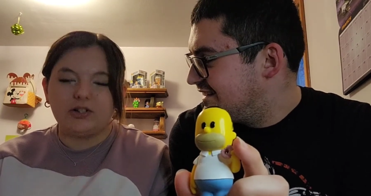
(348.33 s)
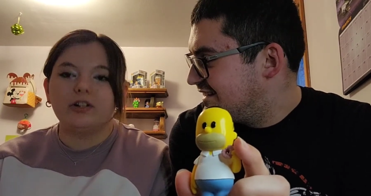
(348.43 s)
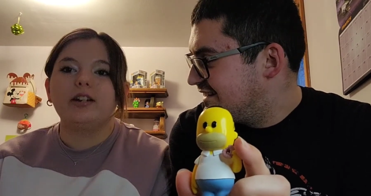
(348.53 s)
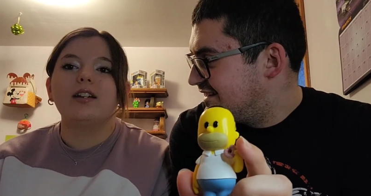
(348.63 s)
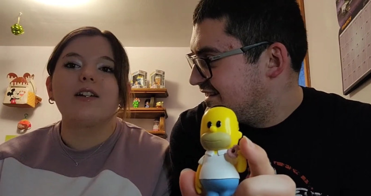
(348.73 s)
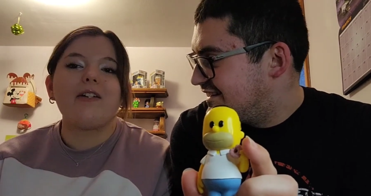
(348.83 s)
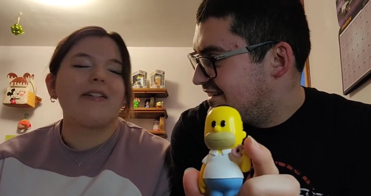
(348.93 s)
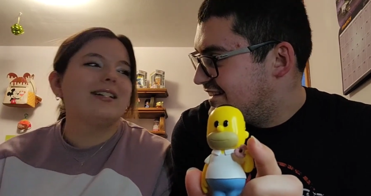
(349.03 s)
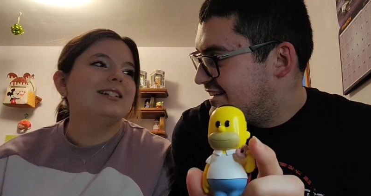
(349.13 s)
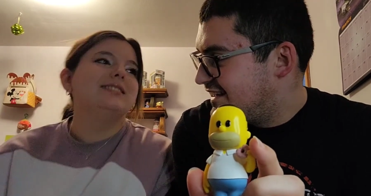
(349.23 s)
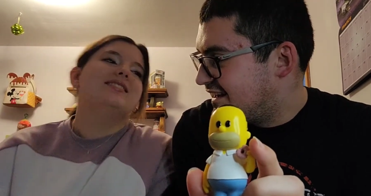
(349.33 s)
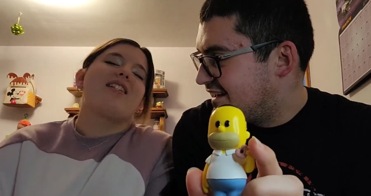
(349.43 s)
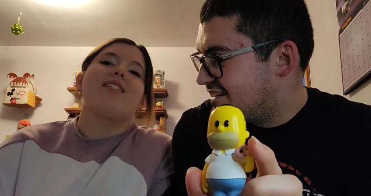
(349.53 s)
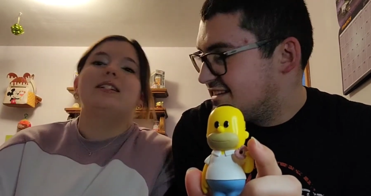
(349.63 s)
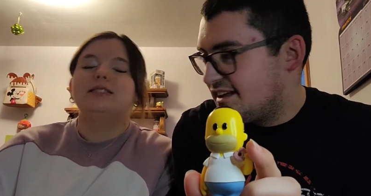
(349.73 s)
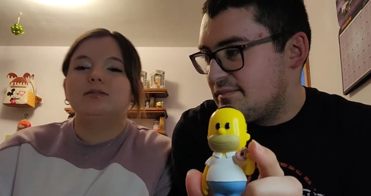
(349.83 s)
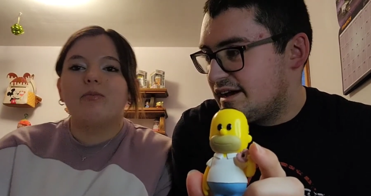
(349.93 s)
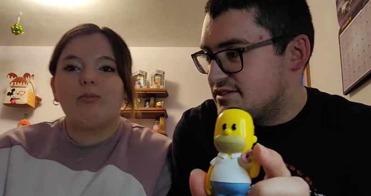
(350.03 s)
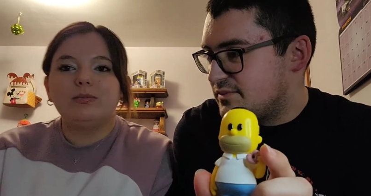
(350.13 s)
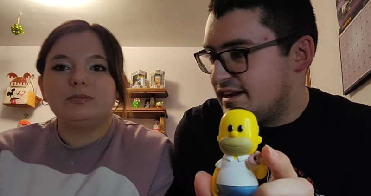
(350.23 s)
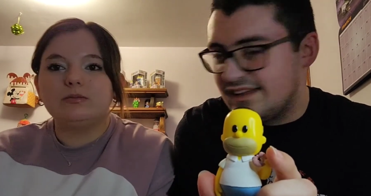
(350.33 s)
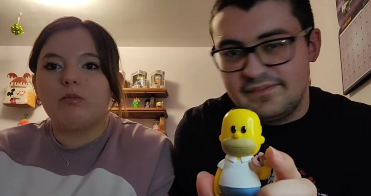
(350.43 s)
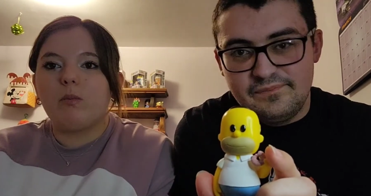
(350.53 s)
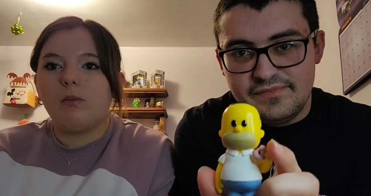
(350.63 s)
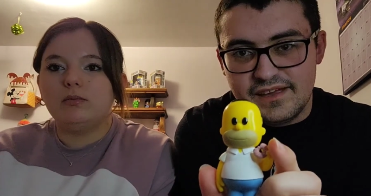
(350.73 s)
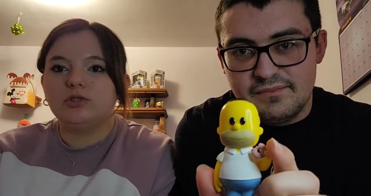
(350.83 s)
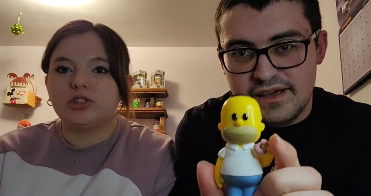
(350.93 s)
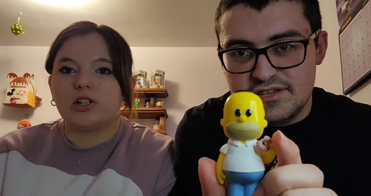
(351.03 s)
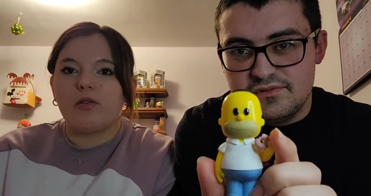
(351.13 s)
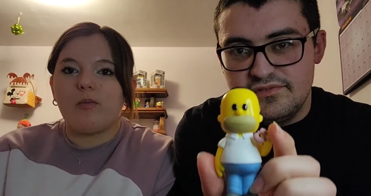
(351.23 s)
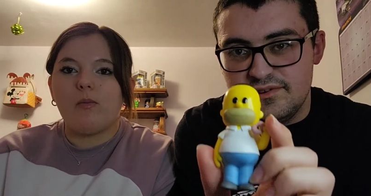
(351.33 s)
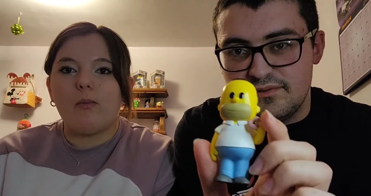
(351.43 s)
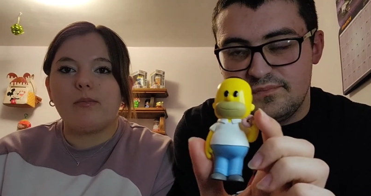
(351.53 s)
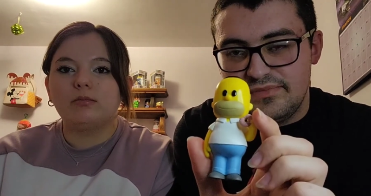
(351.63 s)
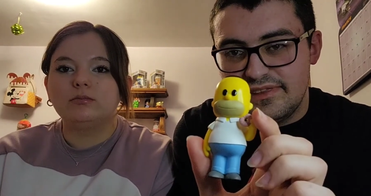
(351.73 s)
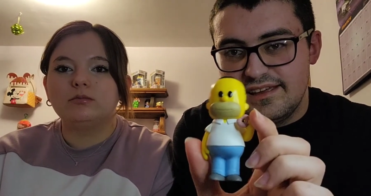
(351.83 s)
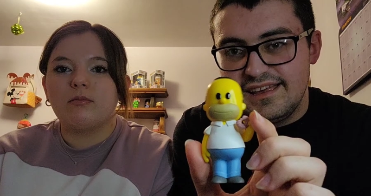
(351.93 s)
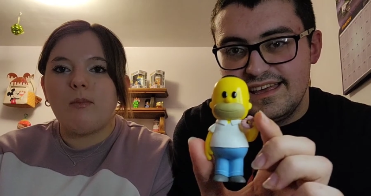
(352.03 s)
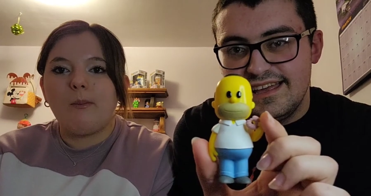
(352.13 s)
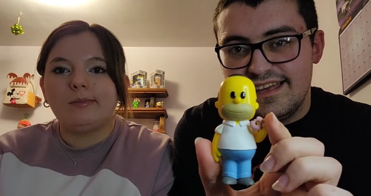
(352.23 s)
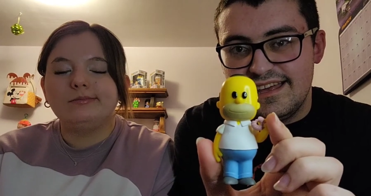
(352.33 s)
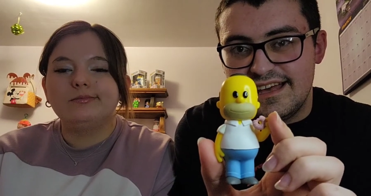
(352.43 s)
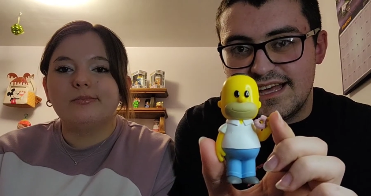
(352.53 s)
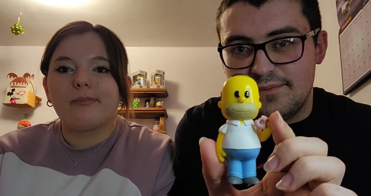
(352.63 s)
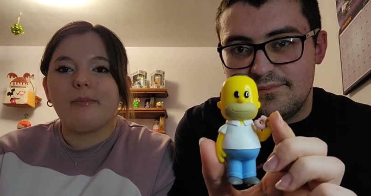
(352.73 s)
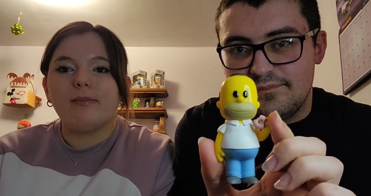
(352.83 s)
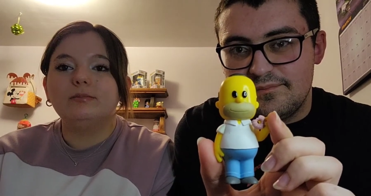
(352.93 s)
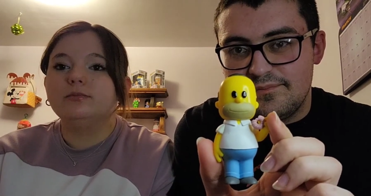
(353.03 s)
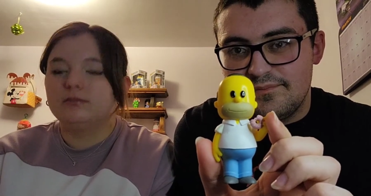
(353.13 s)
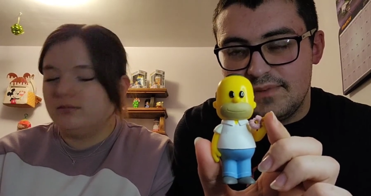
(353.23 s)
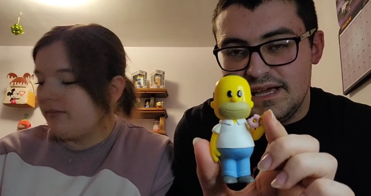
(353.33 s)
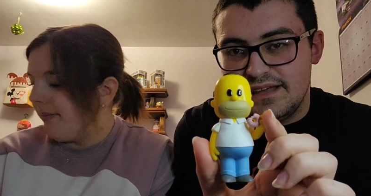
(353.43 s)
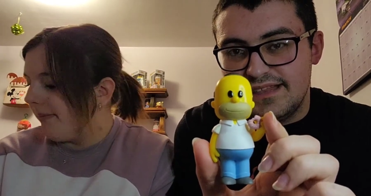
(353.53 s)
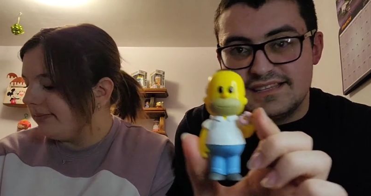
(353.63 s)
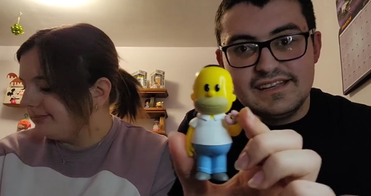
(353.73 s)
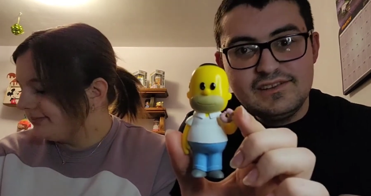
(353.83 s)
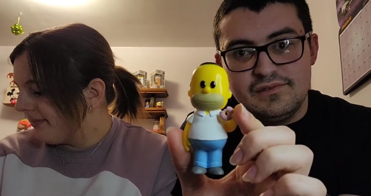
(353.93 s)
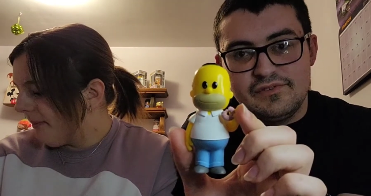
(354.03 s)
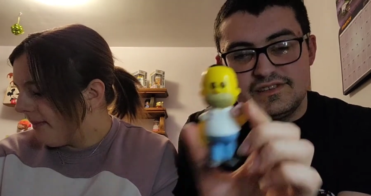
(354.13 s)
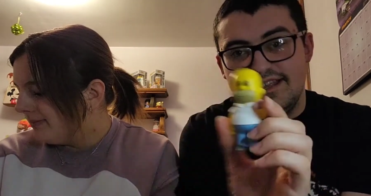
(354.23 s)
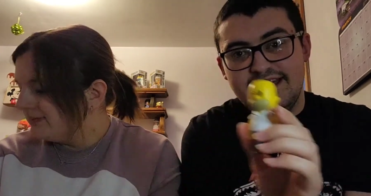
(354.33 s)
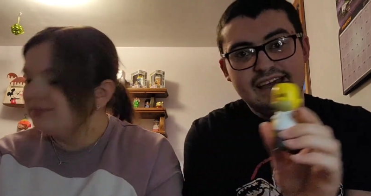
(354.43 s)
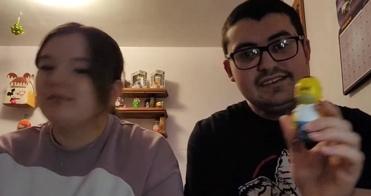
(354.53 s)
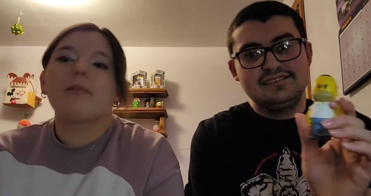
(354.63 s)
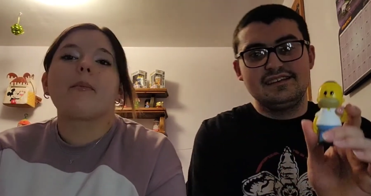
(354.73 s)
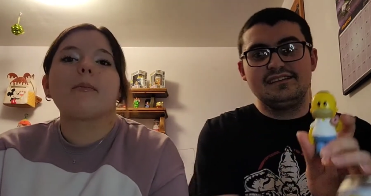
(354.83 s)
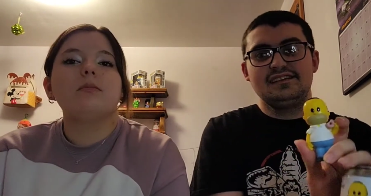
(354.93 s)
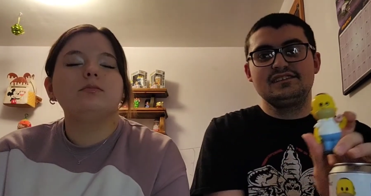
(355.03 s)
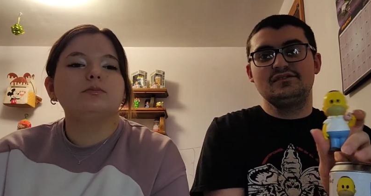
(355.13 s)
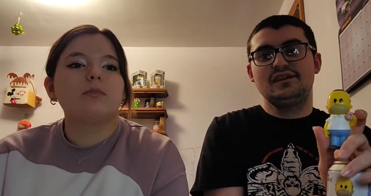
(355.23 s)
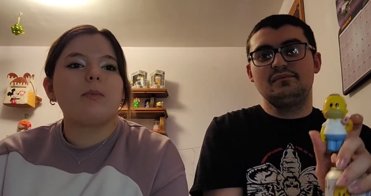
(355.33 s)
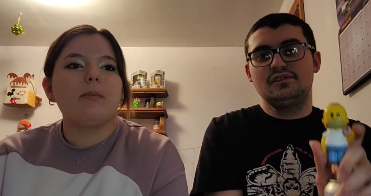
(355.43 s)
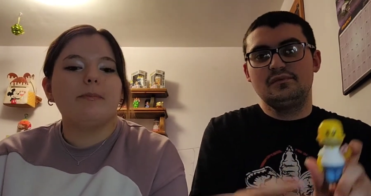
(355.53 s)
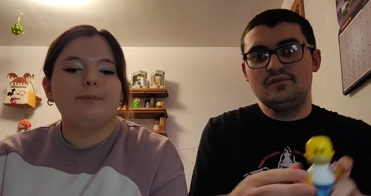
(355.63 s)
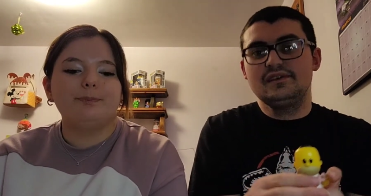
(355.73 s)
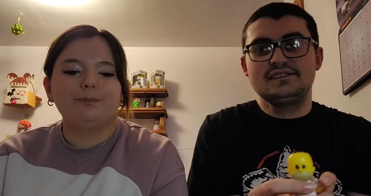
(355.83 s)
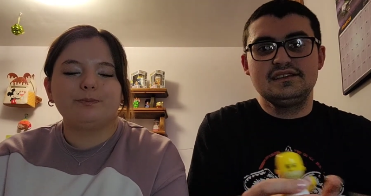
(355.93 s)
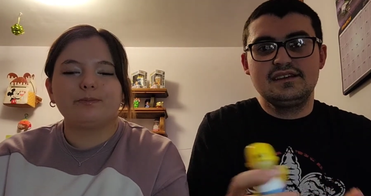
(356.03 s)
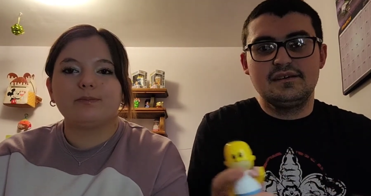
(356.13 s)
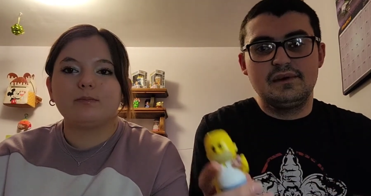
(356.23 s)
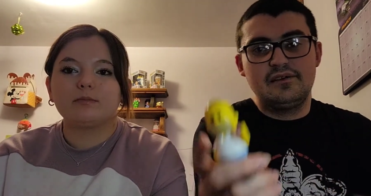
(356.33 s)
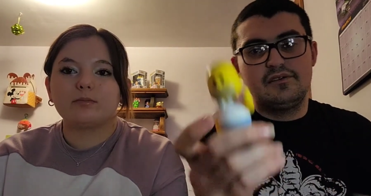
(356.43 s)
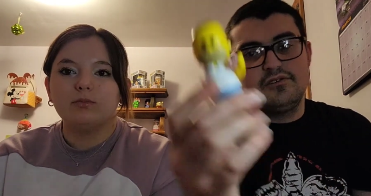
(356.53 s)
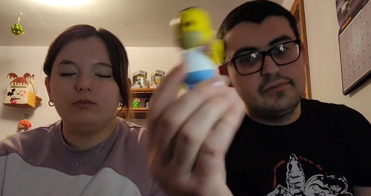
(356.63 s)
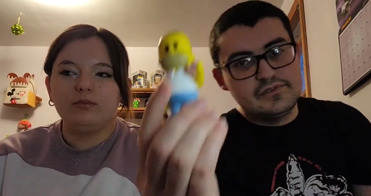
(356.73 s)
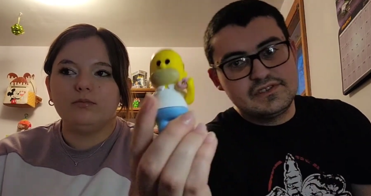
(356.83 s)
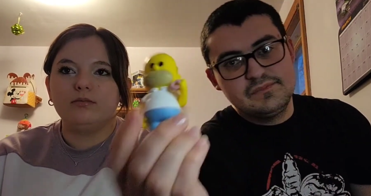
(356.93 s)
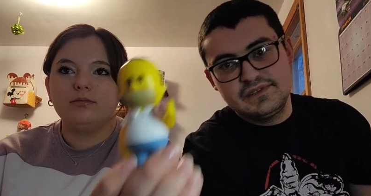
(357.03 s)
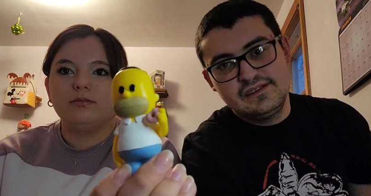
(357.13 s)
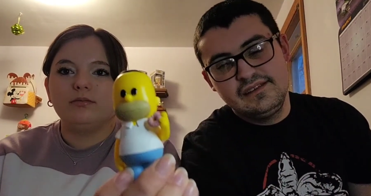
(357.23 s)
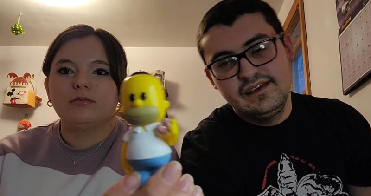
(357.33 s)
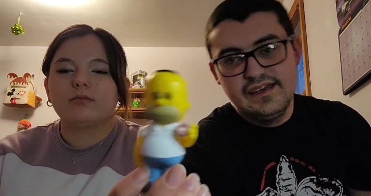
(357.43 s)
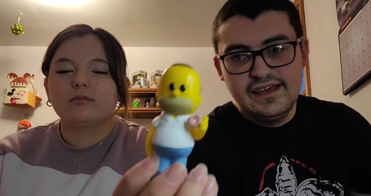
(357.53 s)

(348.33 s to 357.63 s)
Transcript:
Speaker 1: Sorry. Yeah, it's an unbiased rating. Unbiased sure. review. Um, but yeah, that's going to do it for today, guys. Uh, let us know down below what you guys think about Homer Simpson.